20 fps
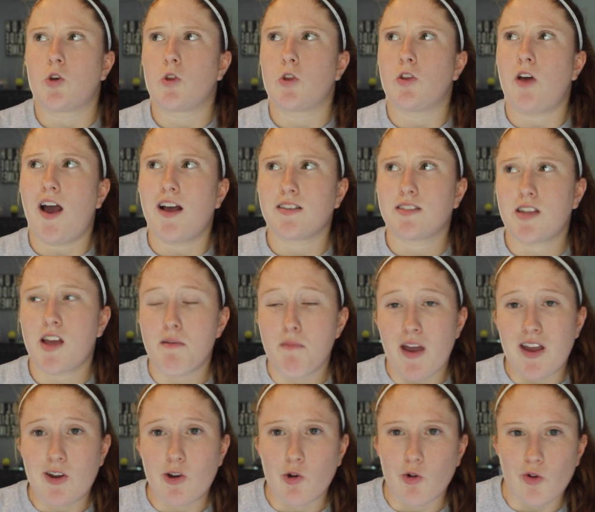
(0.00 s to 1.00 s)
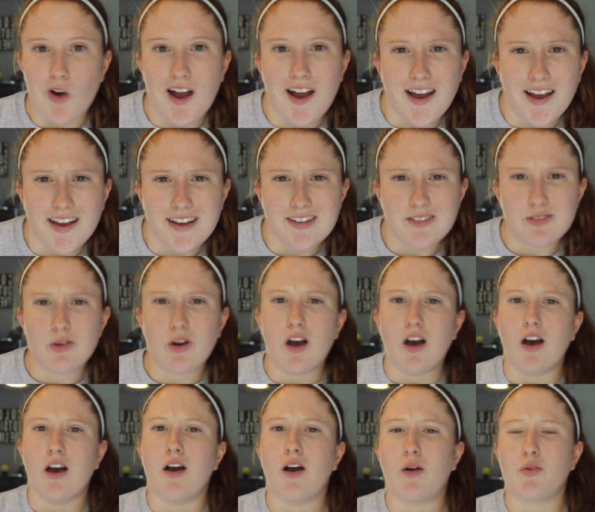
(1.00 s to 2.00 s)
So the last time I cried,
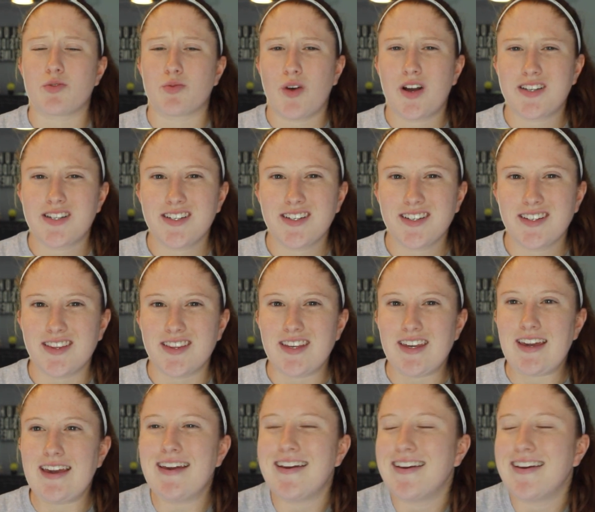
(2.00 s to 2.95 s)
uh, I was watching the,